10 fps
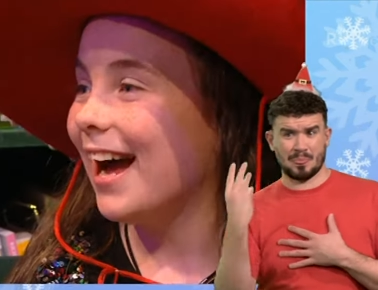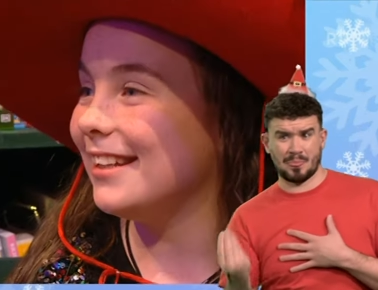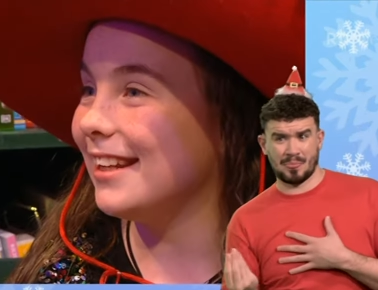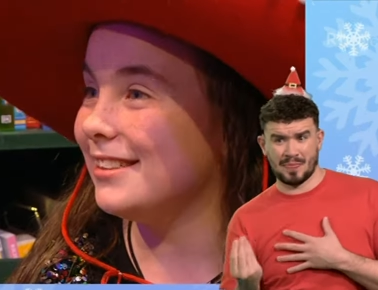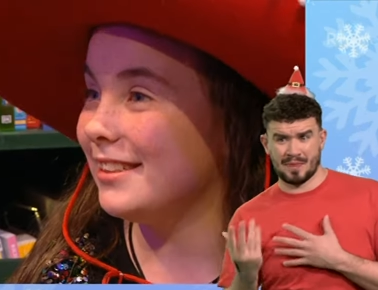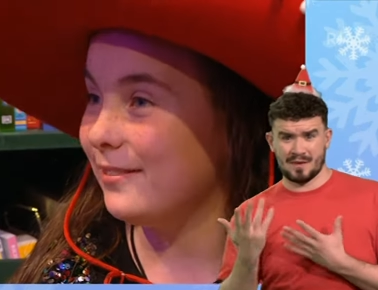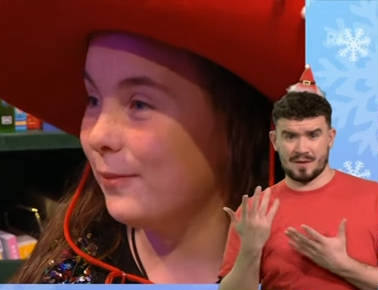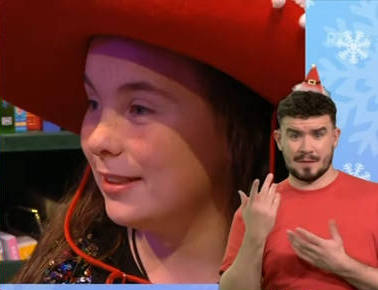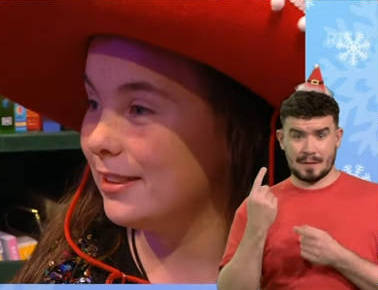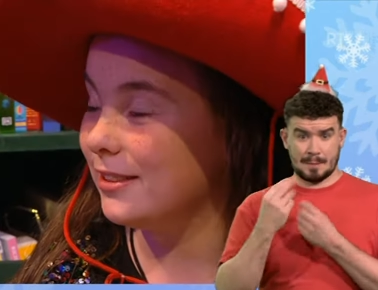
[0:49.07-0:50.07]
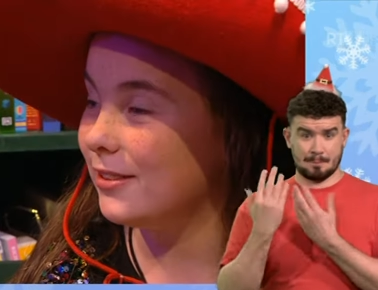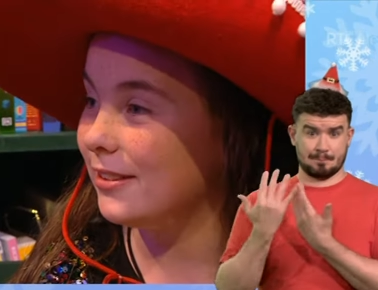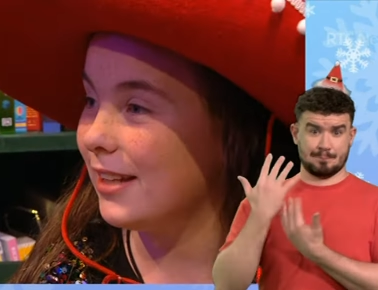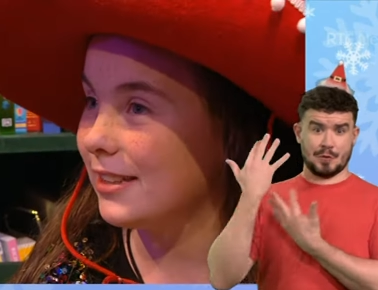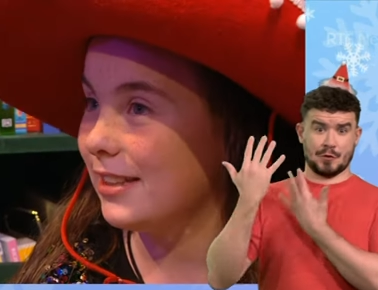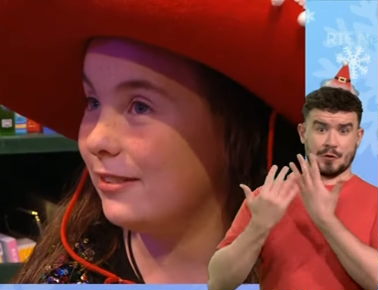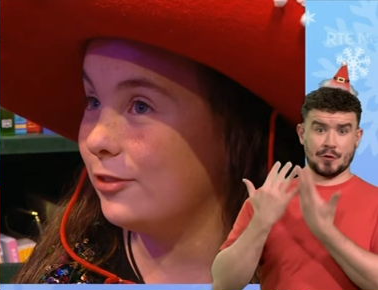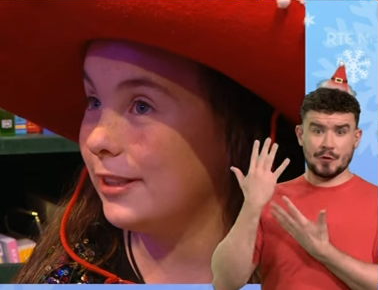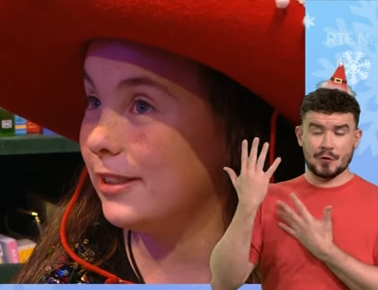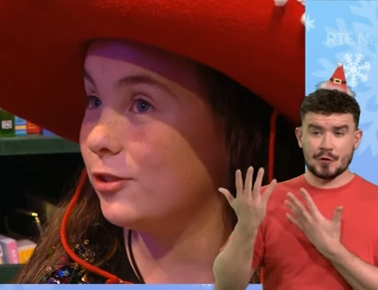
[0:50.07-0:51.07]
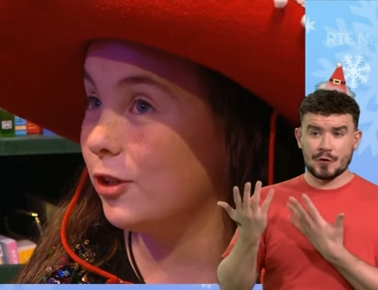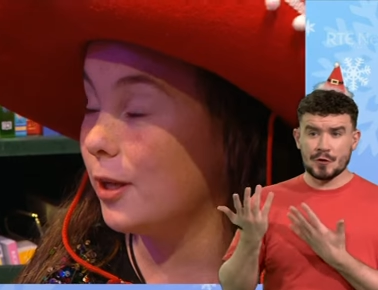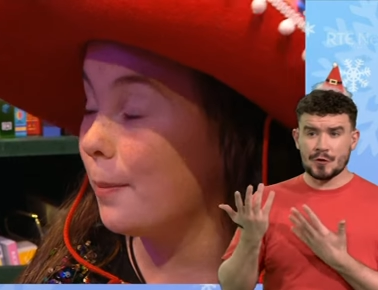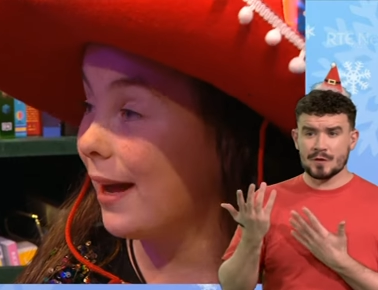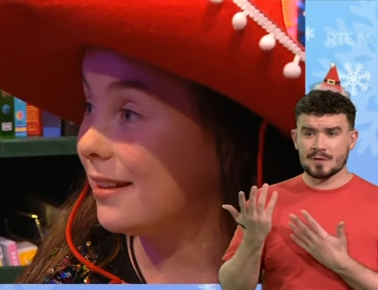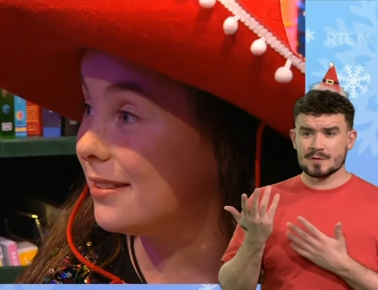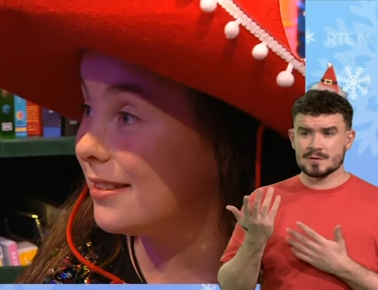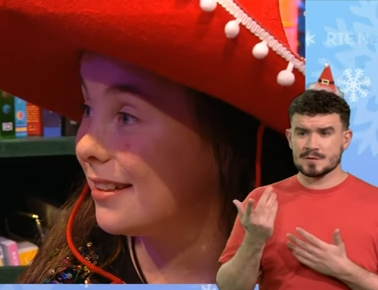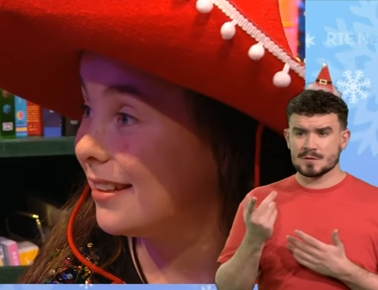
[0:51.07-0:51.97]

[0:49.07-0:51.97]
Speaker 1: and then she, when she's done that, she tries to join a band.